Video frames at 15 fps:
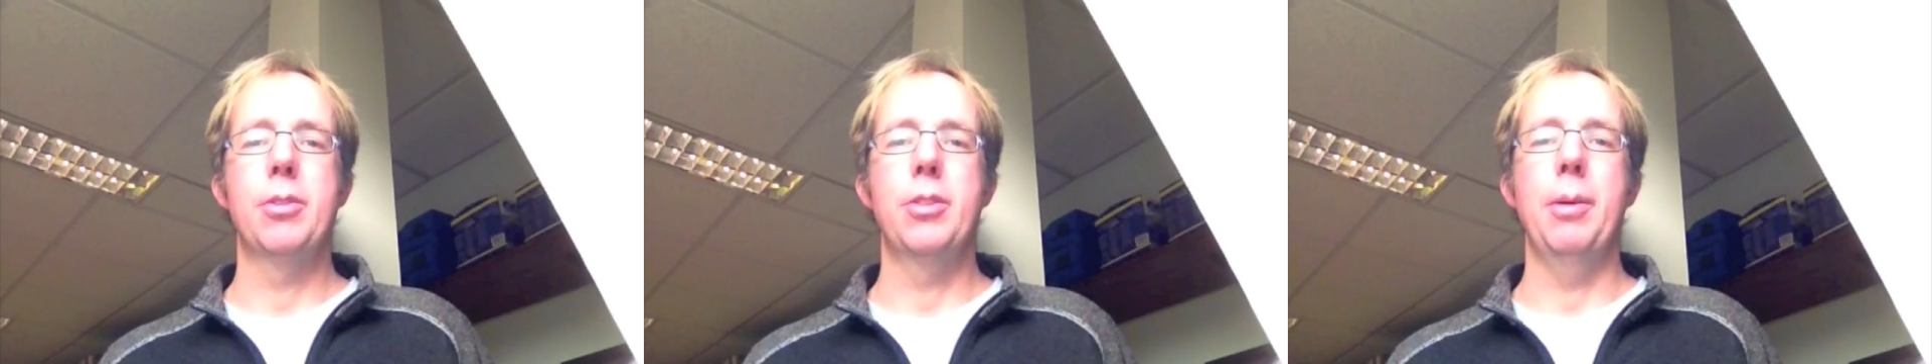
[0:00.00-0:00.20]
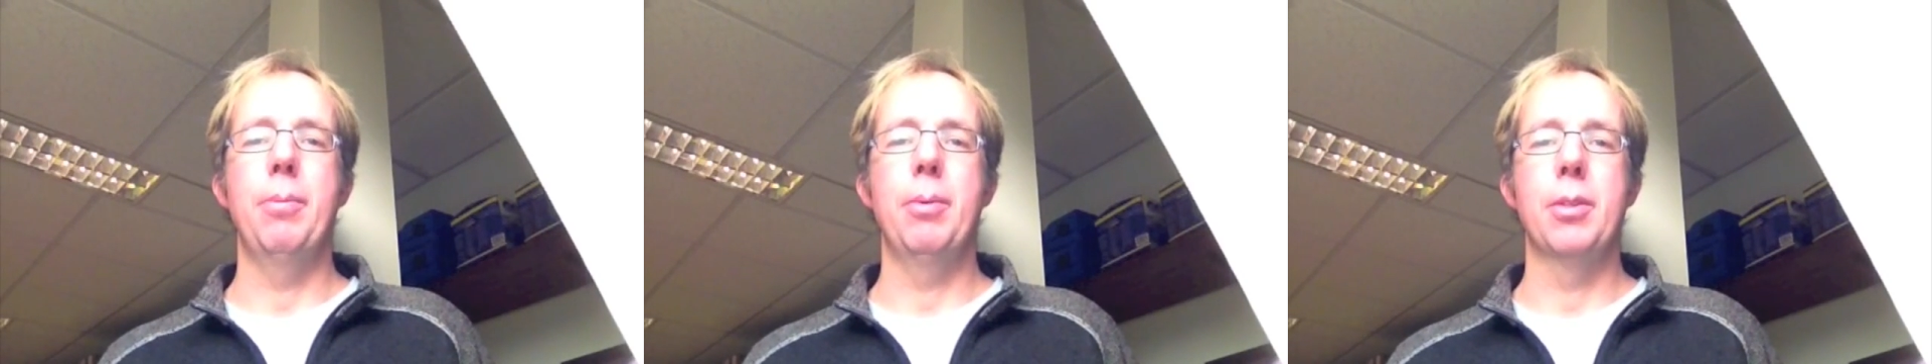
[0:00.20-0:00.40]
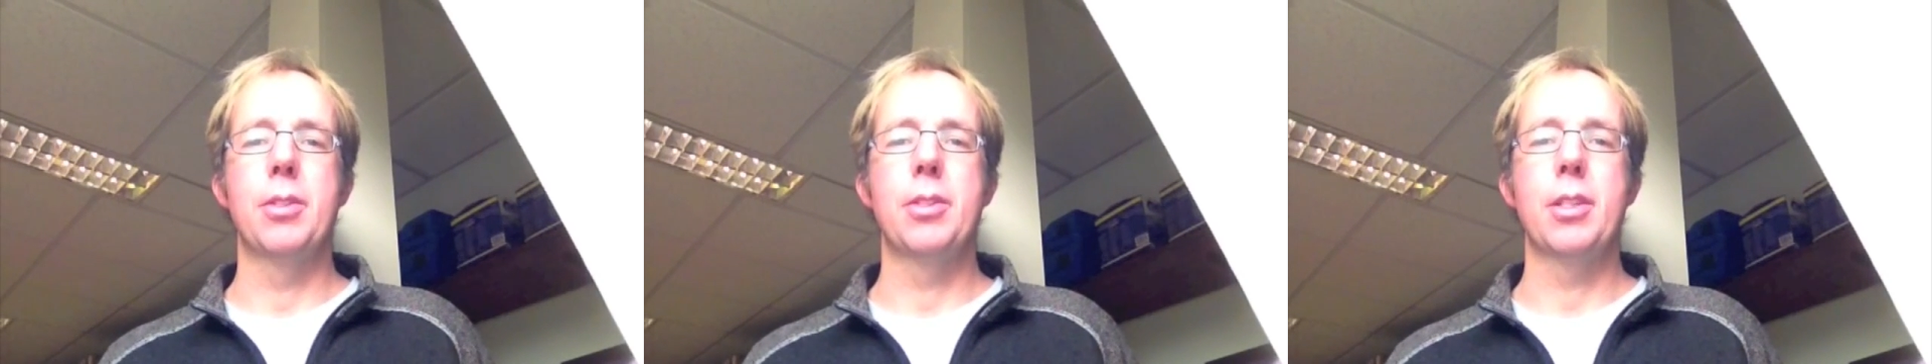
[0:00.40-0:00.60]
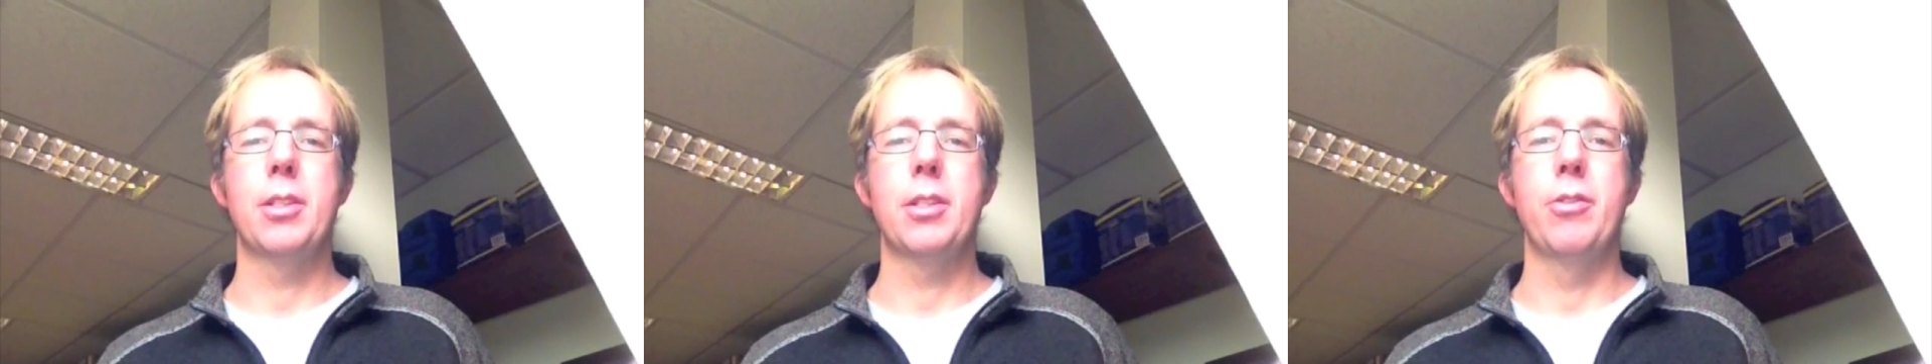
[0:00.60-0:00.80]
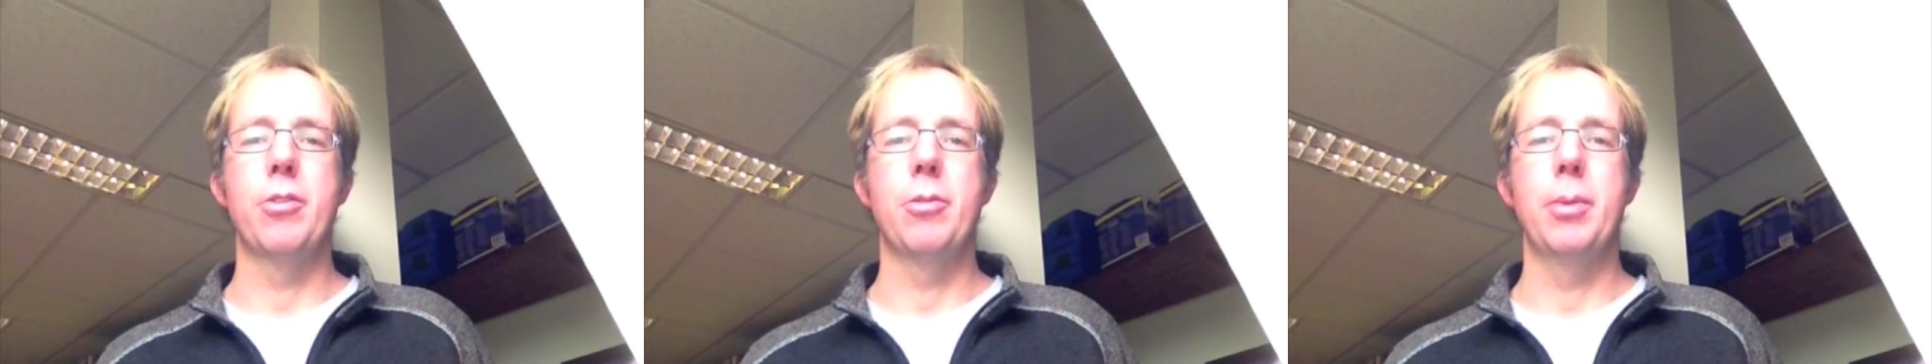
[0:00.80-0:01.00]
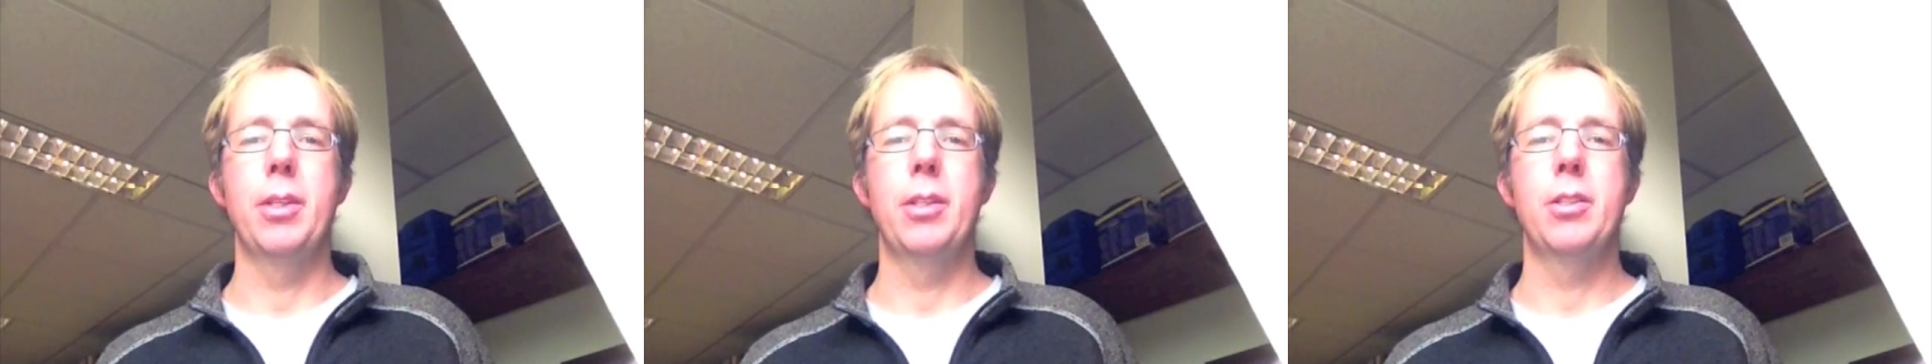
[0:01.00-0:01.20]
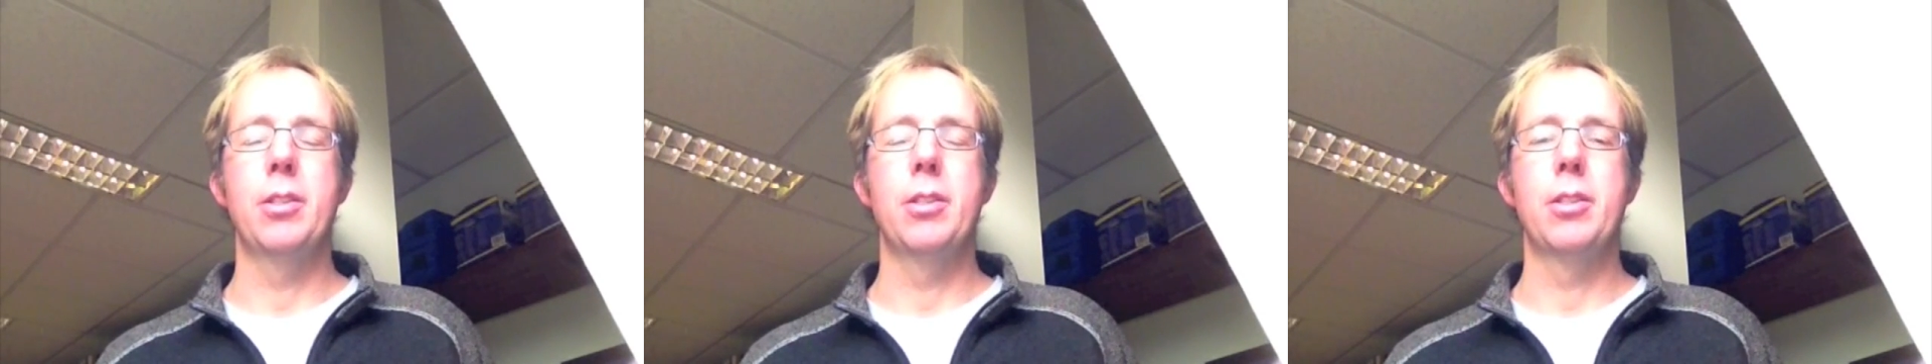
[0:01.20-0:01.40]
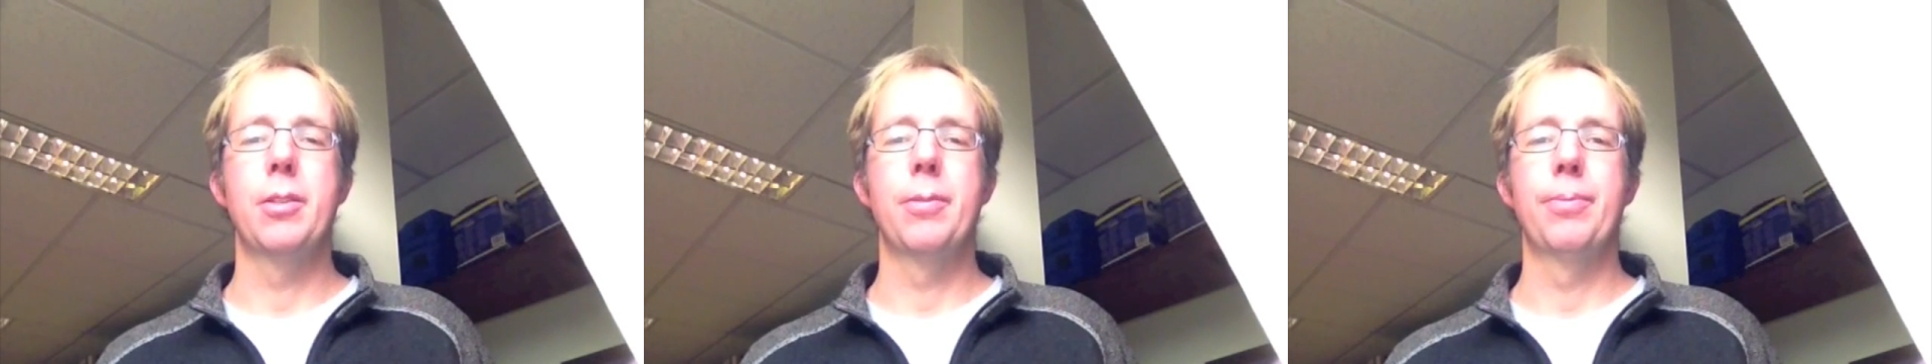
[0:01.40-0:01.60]
deeper than 600
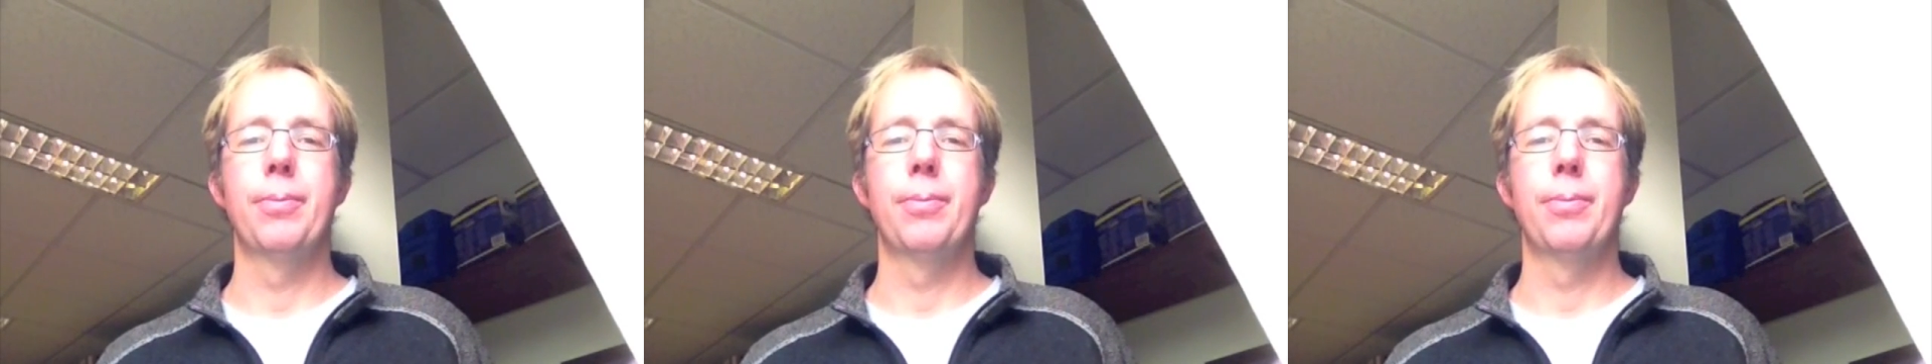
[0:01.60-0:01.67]
metres.